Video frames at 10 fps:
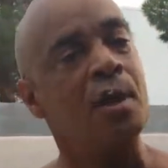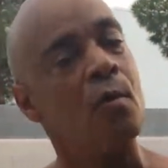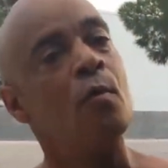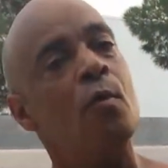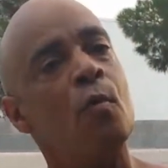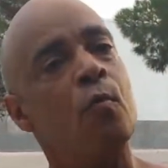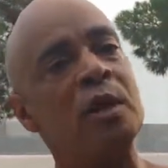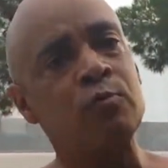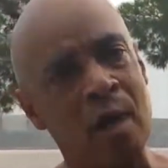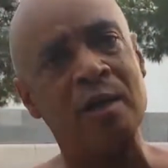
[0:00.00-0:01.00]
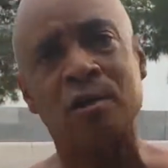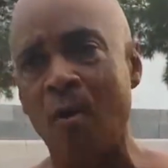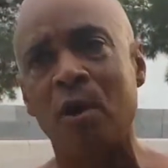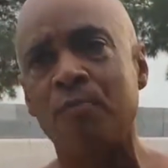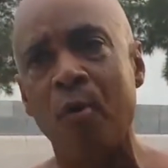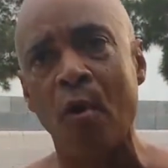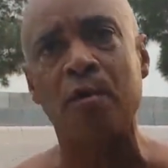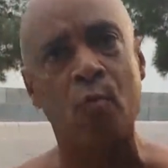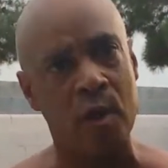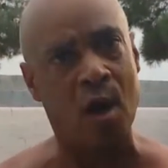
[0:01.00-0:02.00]
So which one is more
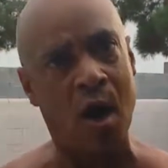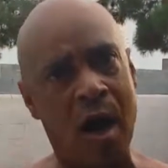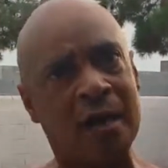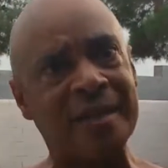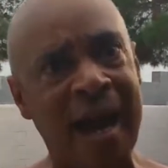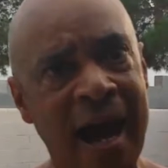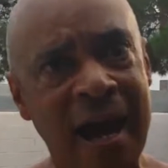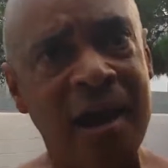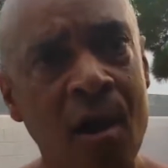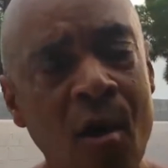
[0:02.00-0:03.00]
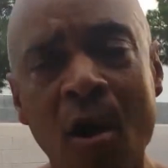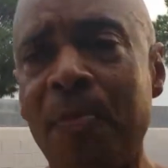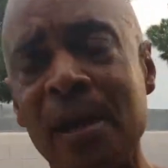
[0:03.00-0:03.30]
important? We all die or be